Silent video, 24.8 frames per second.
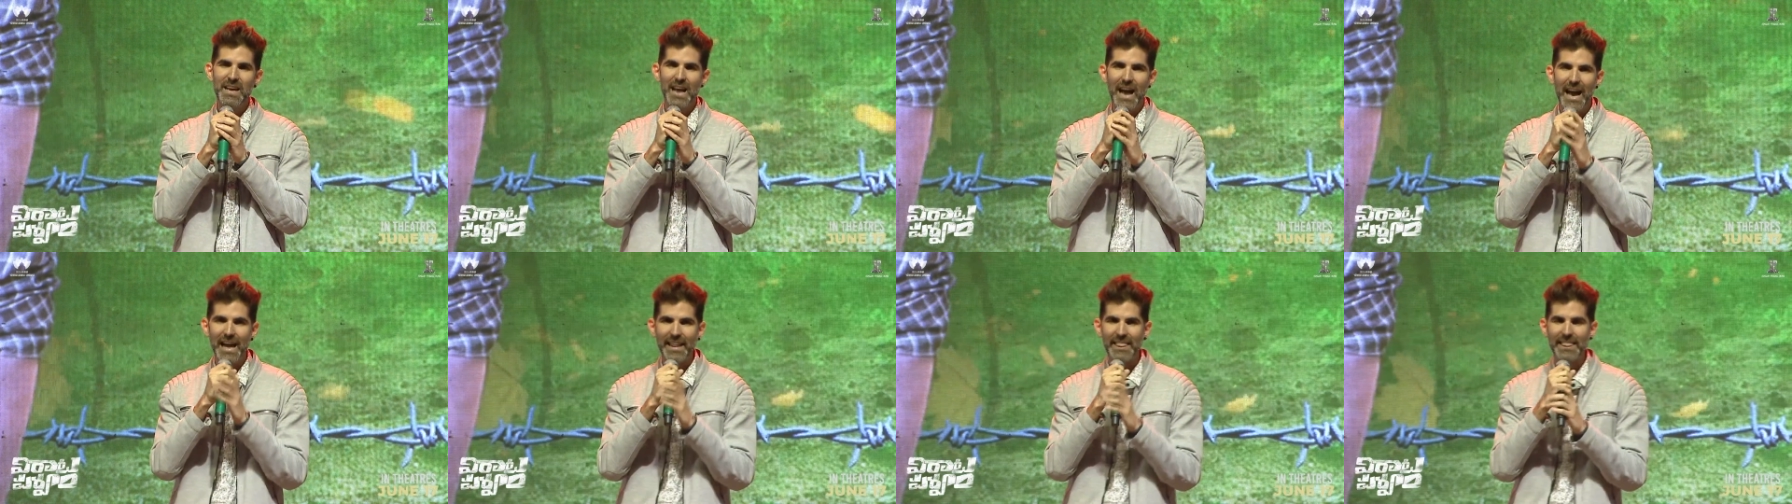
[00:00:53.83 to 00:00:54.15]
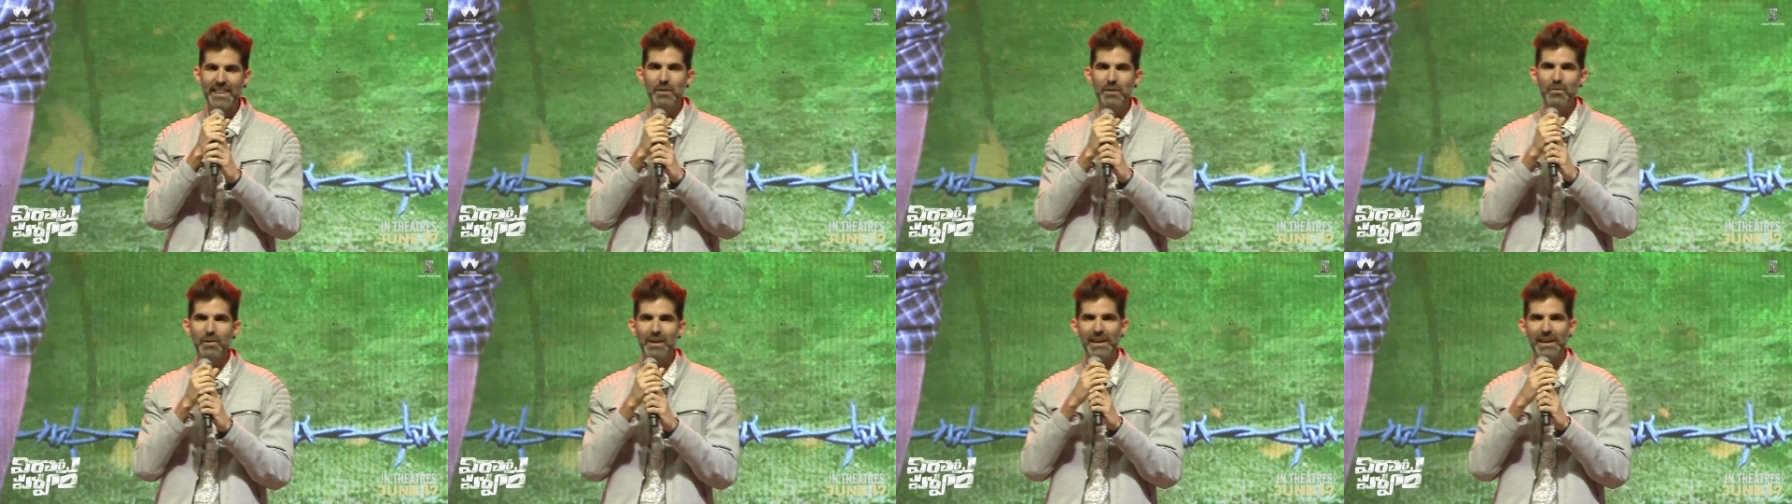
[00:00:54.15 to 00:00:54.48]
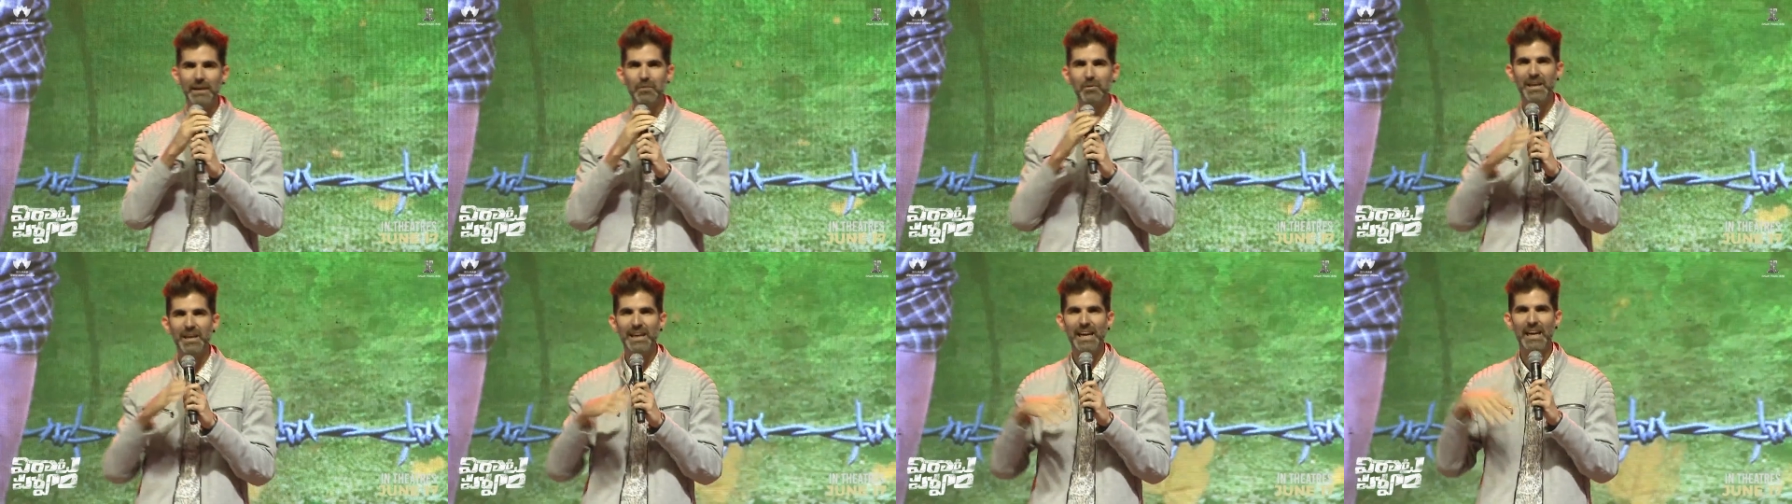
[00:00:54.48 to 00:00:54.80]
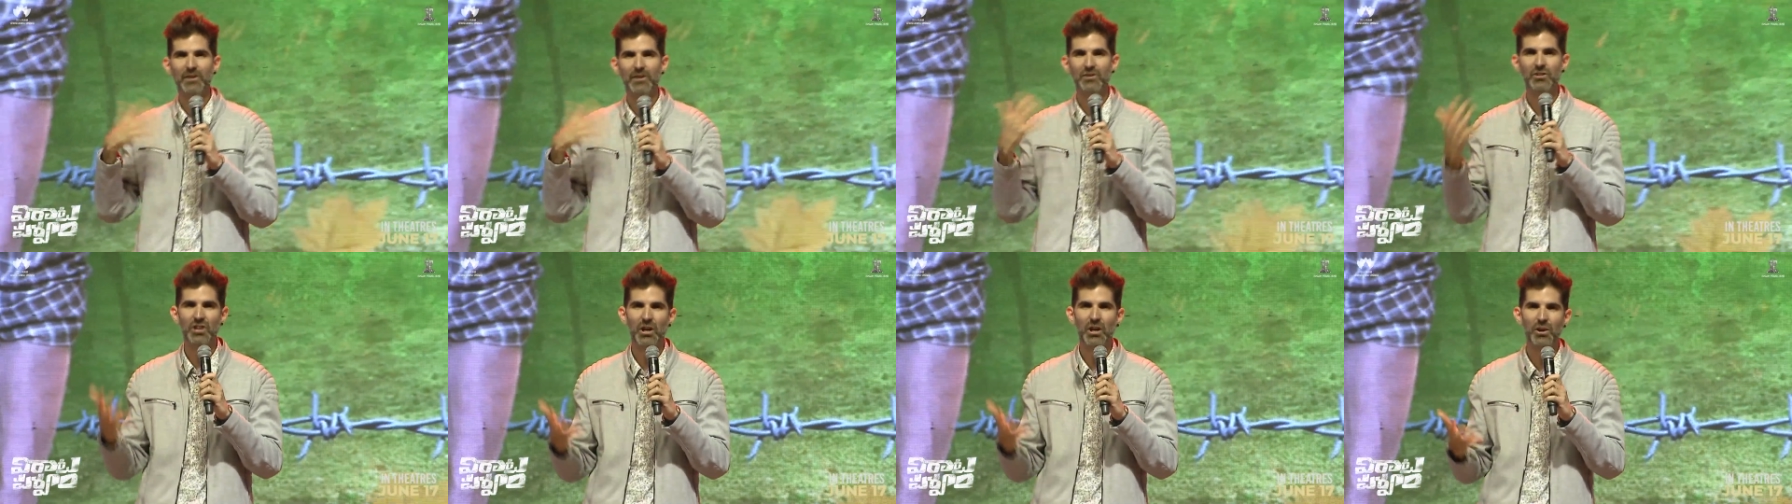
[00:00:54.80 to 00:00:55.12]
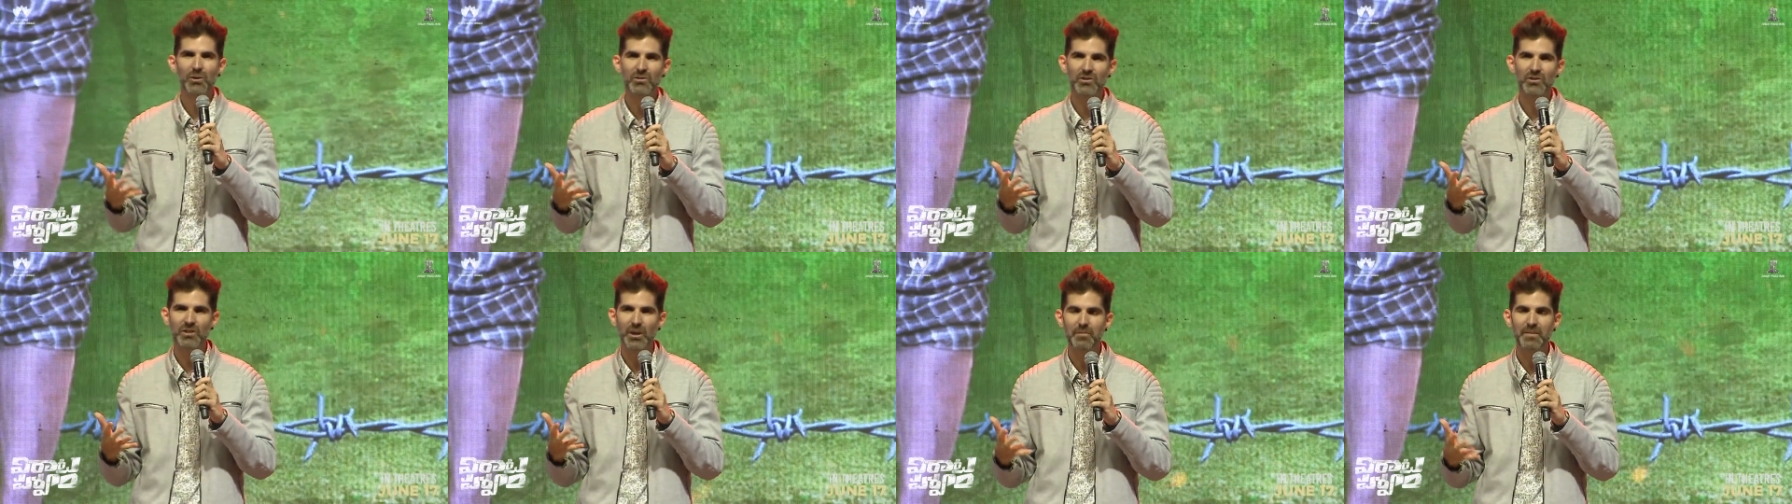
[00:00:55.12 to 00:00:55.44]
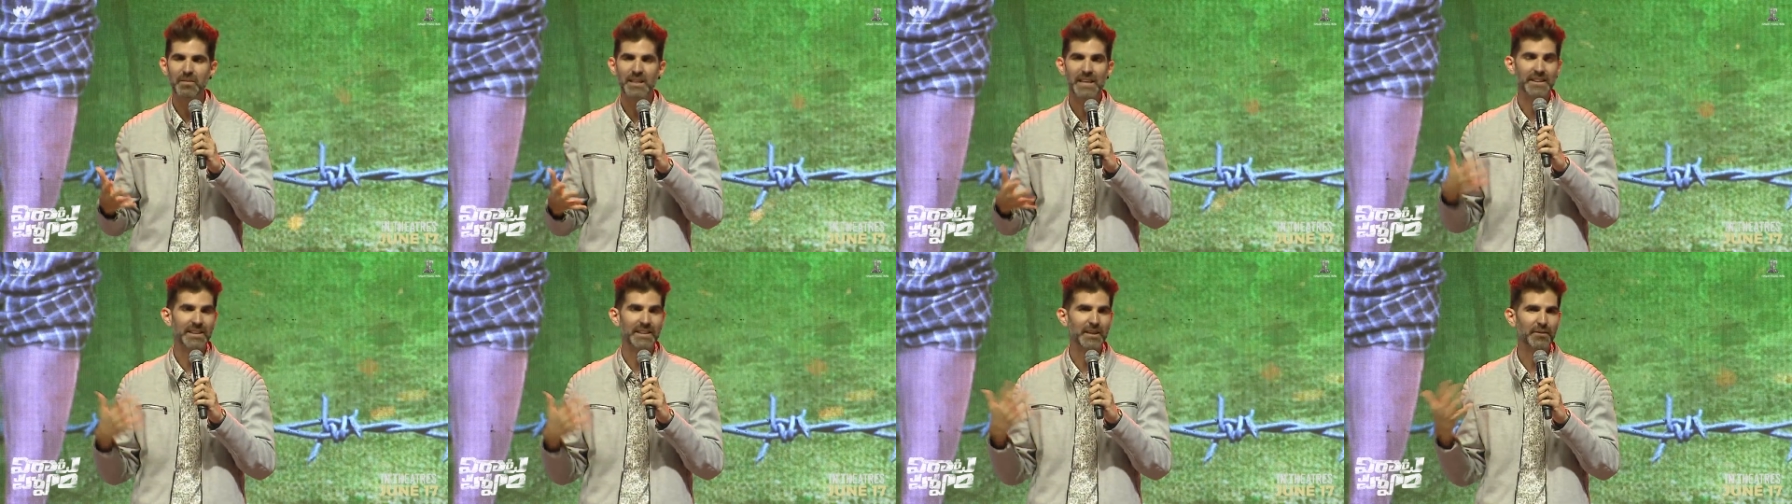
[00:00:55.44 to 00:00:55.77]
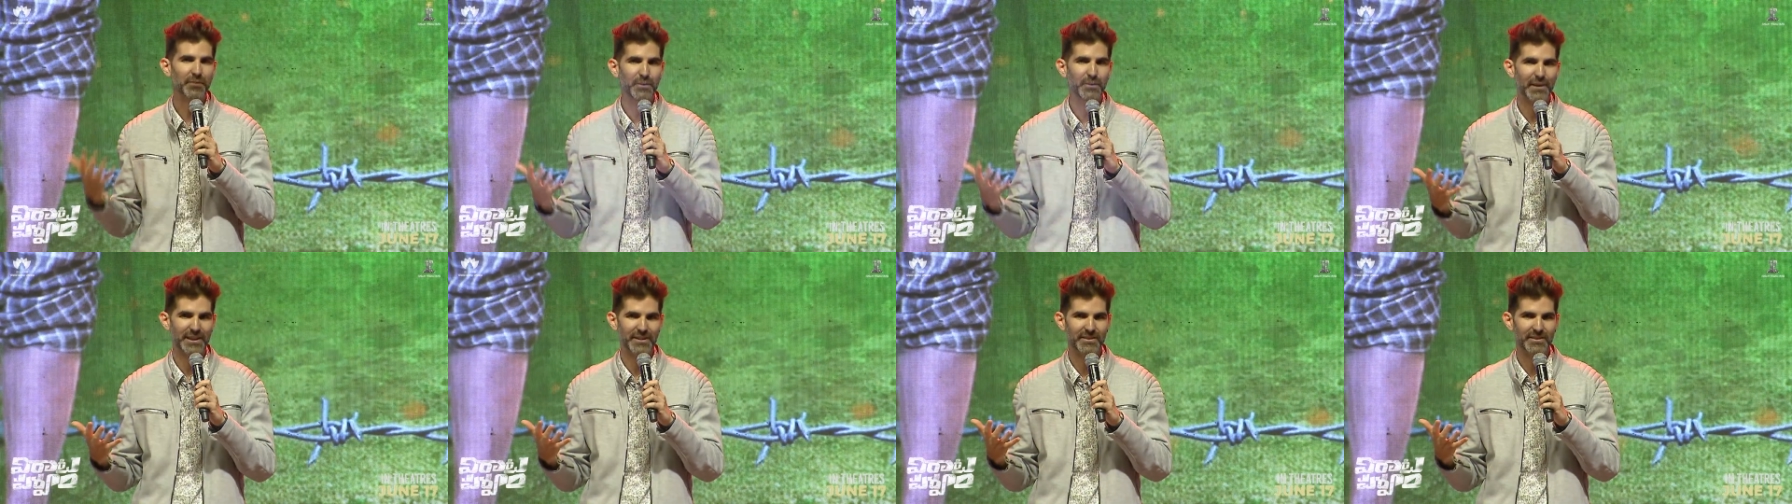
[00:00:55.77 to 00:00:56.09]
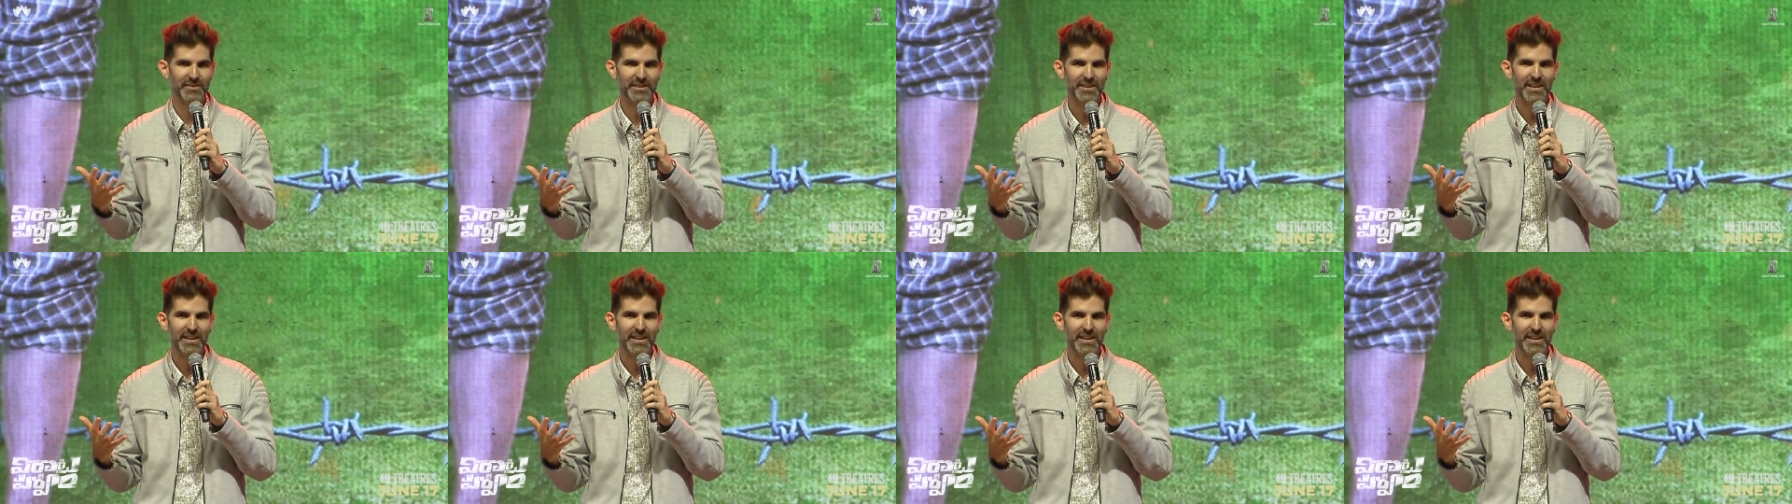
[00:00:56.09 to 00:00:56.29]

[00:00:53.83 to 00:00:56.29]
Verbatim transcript: I think we, we kind of chose something different.